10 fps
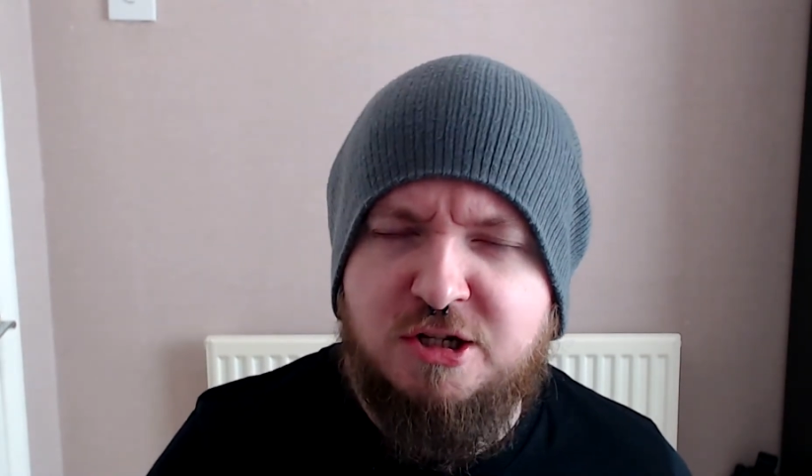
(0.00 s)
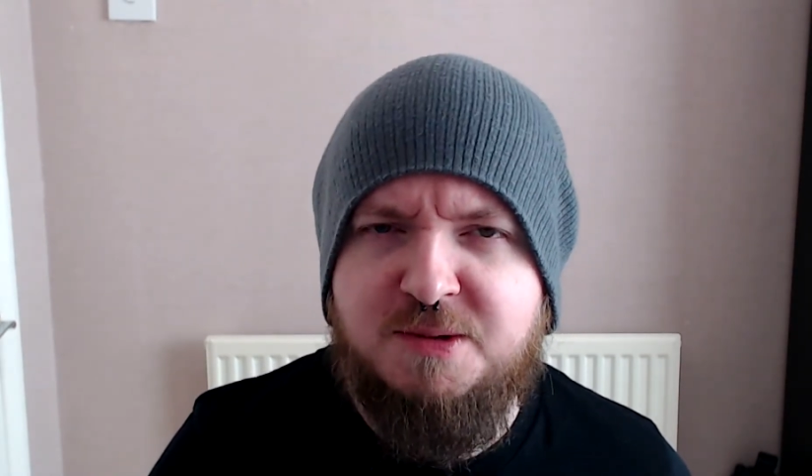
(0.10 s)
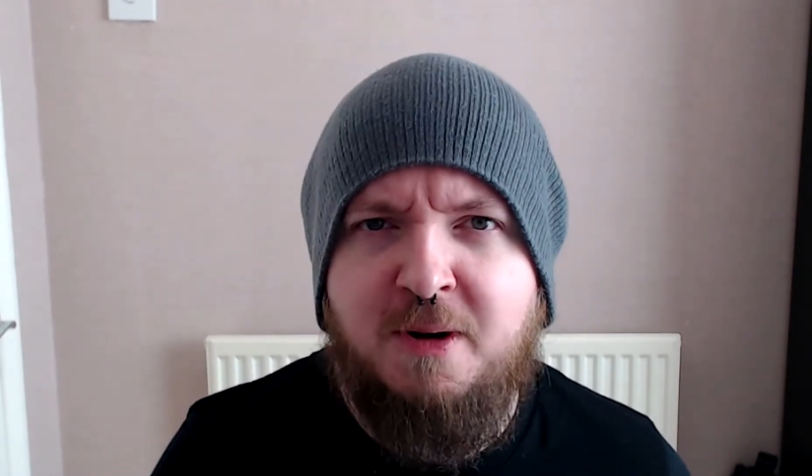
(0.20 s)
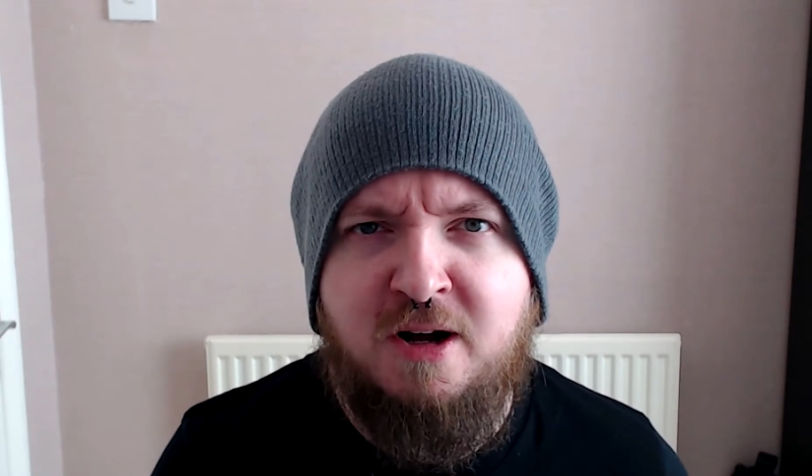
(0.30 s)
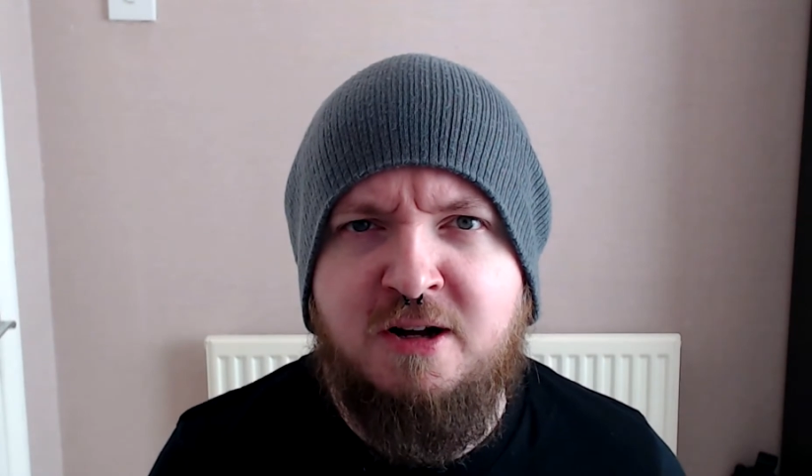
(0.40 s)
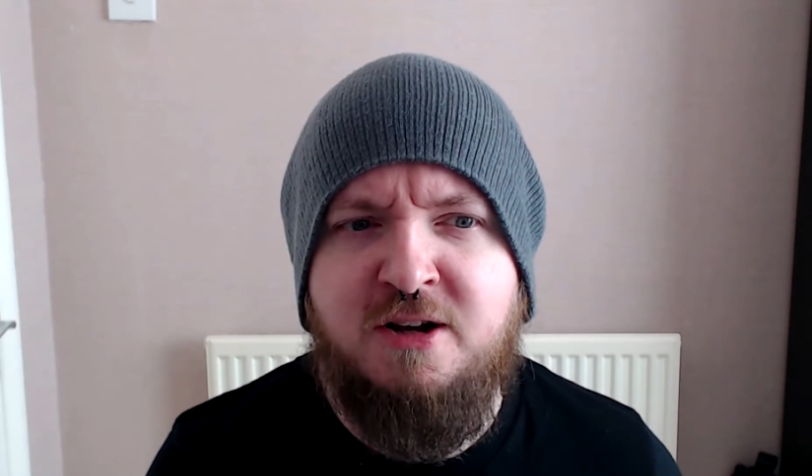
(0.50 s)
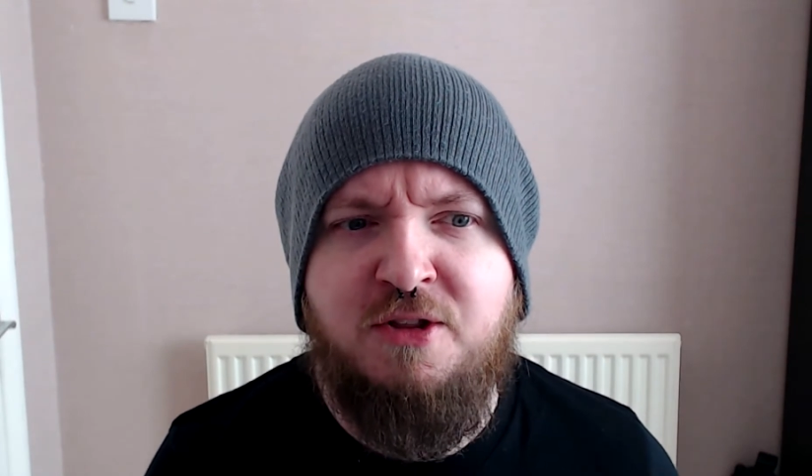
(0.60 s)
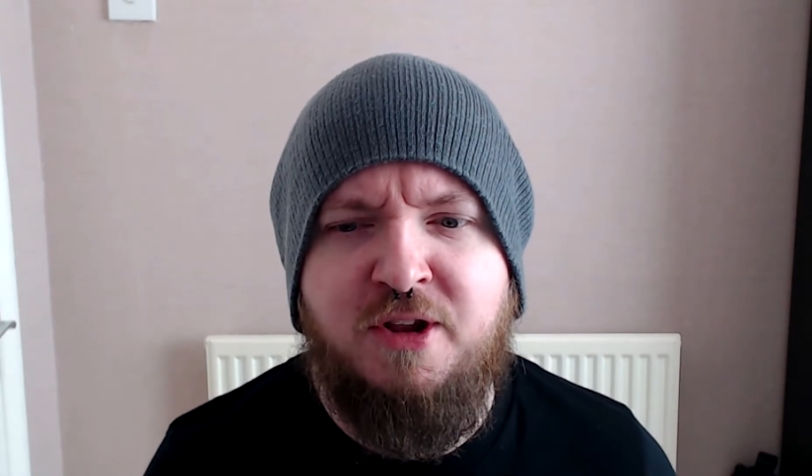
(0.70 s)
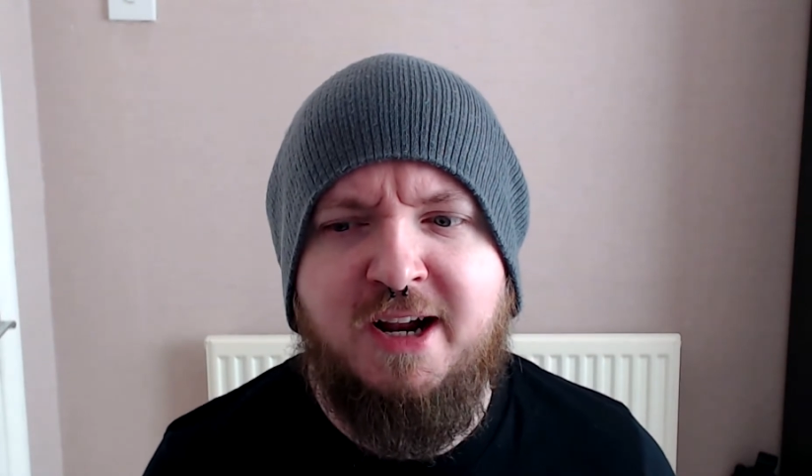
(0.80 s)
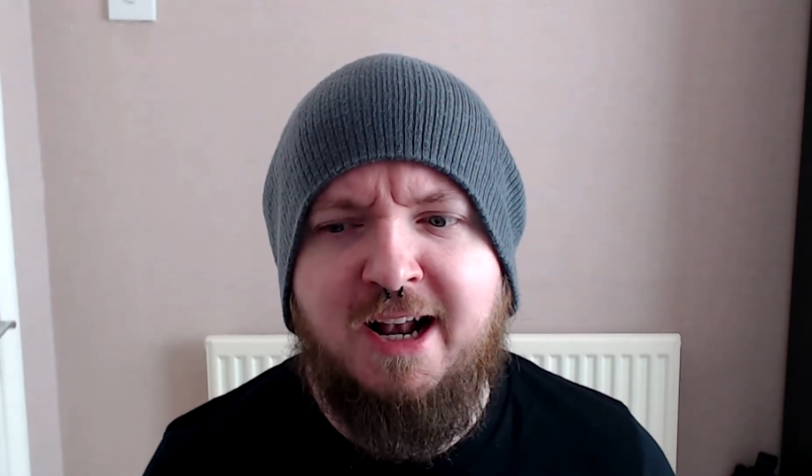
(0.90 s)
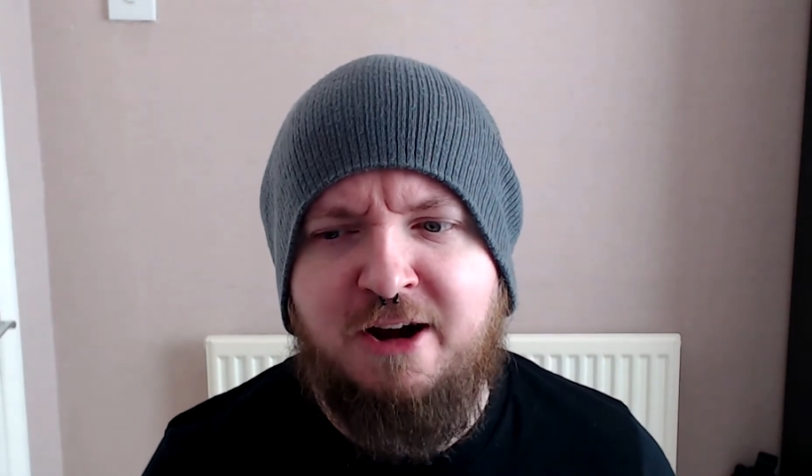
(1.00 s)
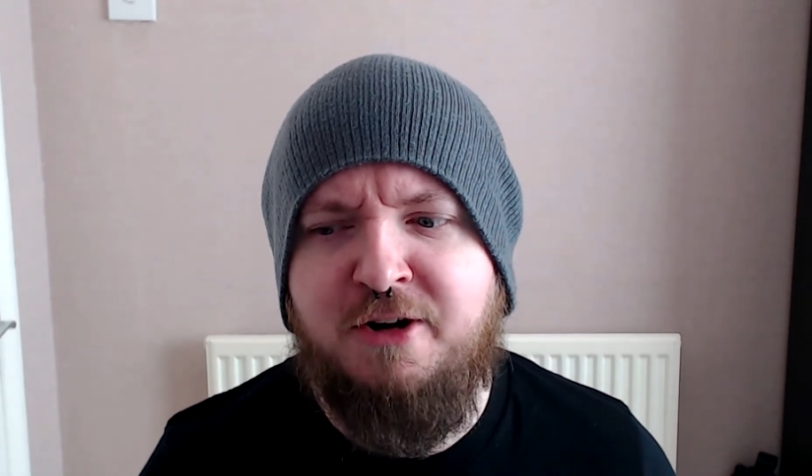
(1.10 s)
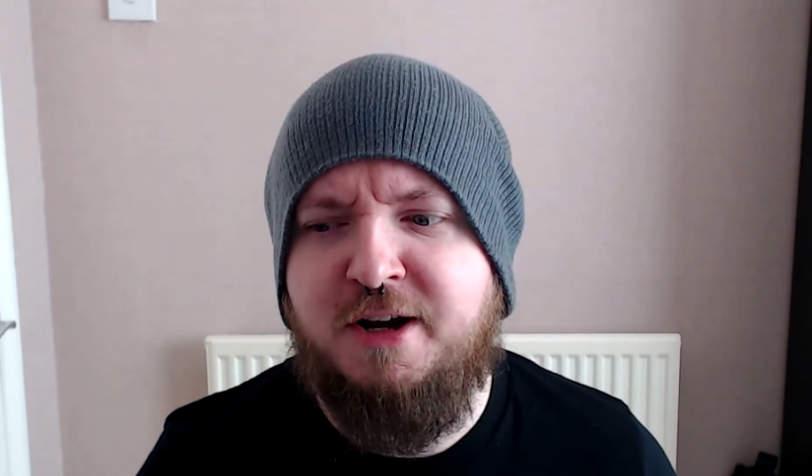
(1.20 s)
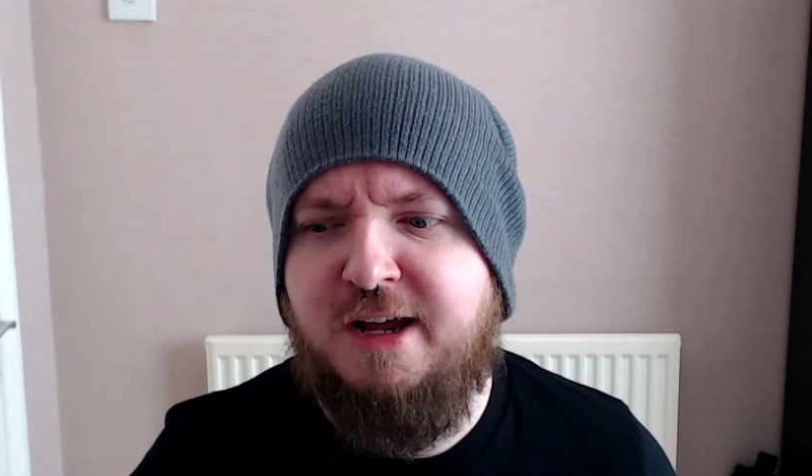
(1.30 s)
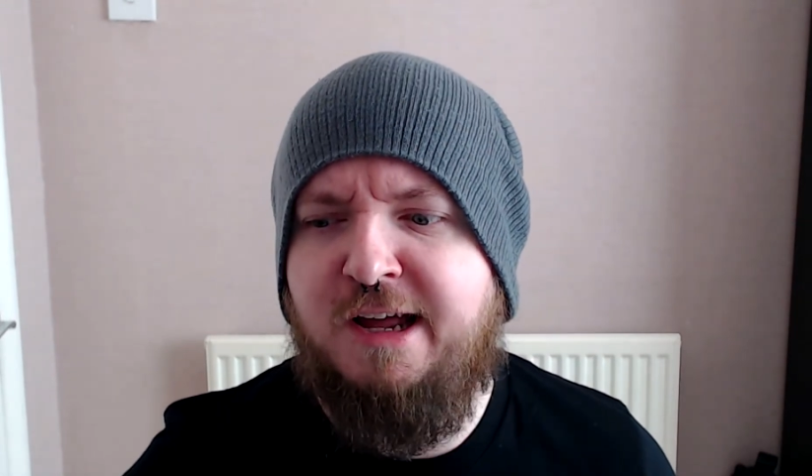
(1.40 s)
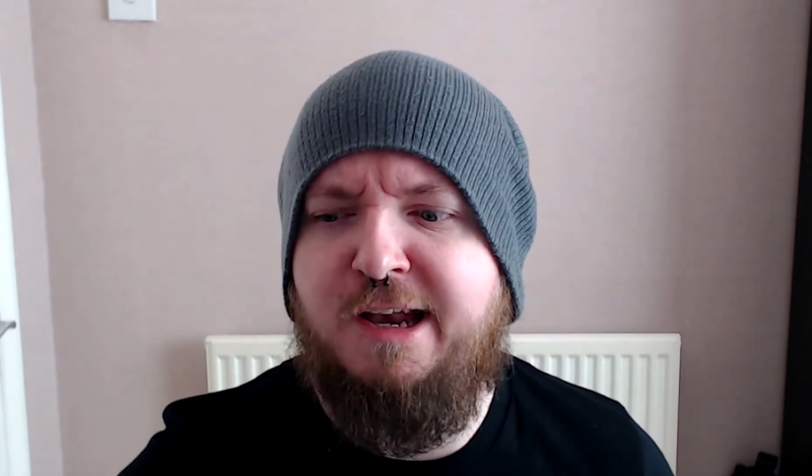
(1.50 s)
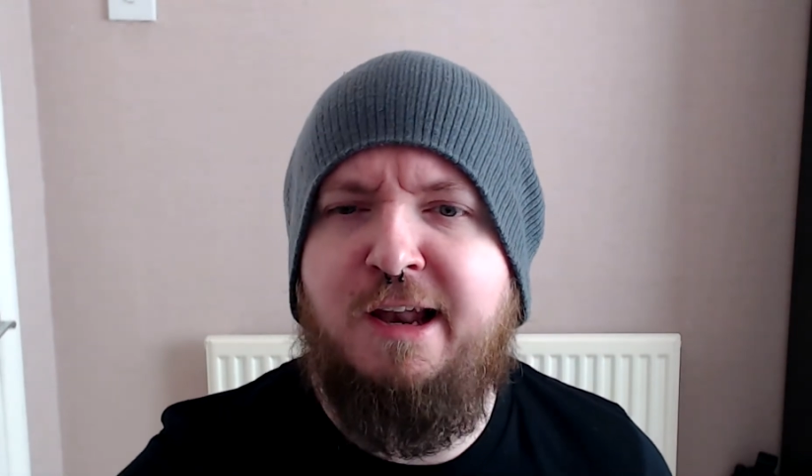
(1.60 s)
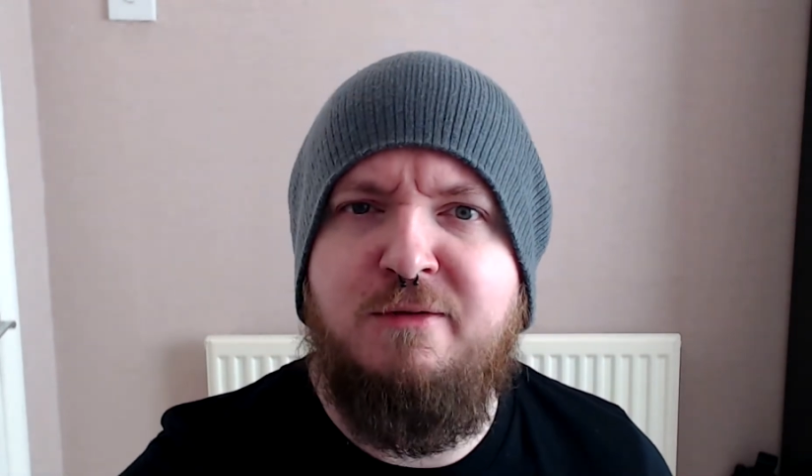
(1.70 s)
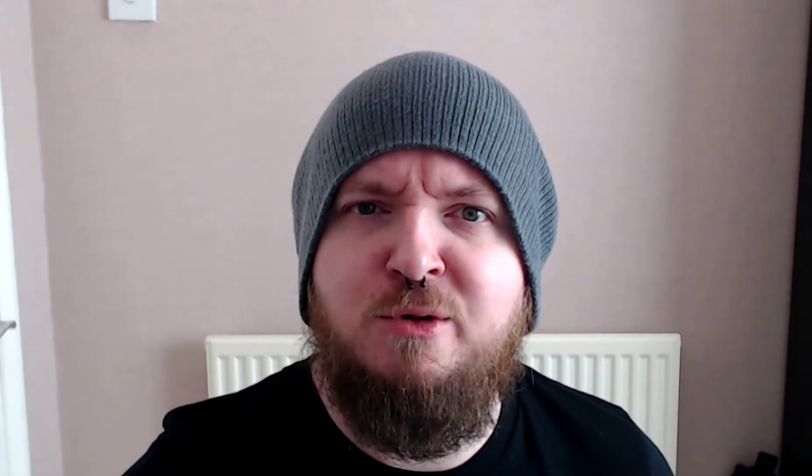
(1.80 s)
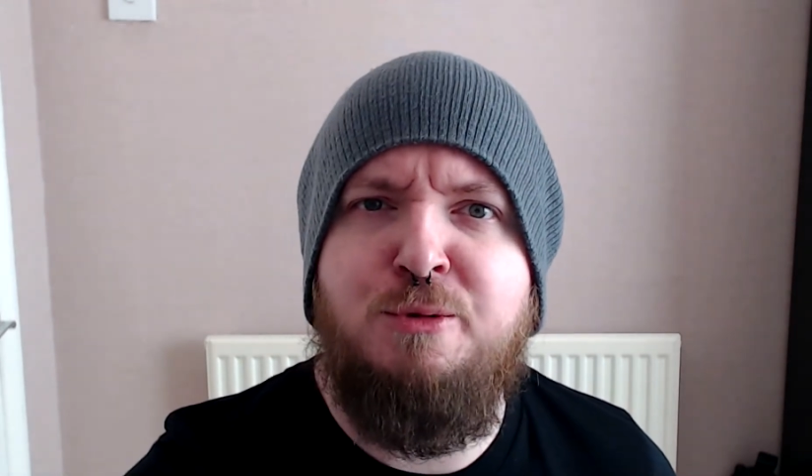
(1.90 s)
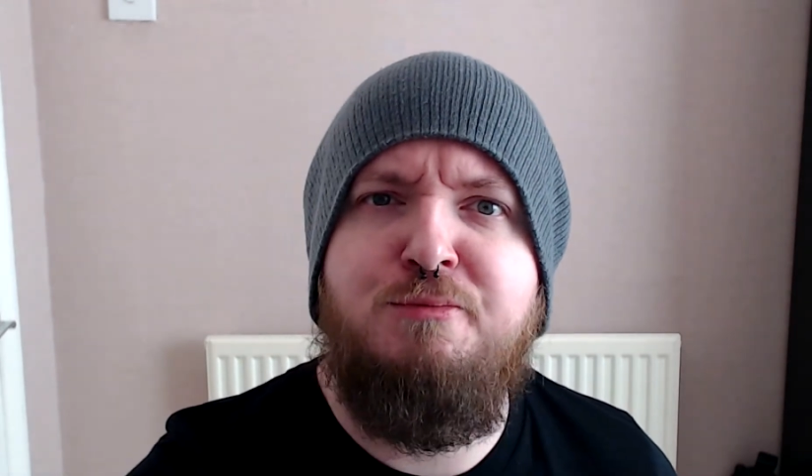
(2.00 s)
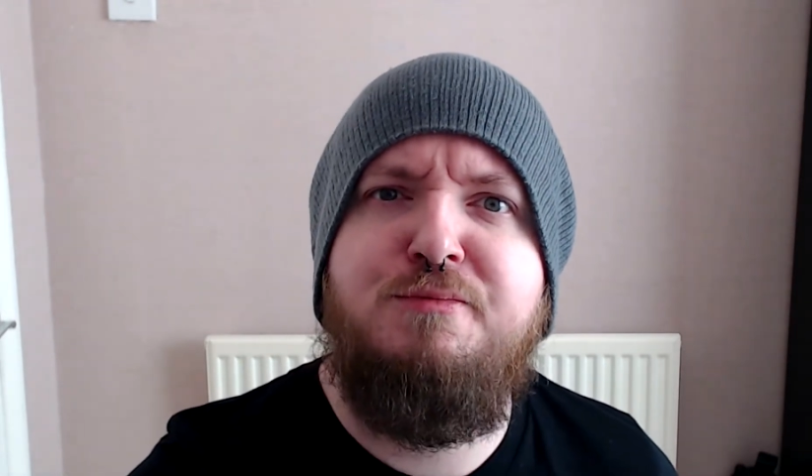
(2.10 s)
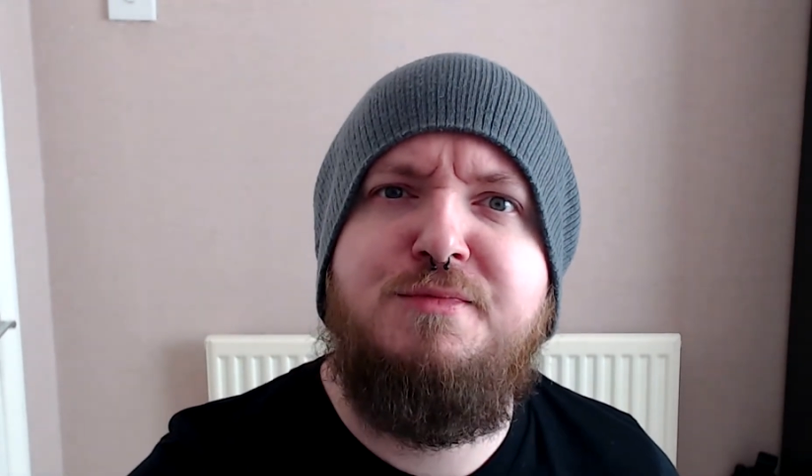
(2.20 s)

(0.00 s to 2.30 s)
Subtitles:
smarter than a cleric at level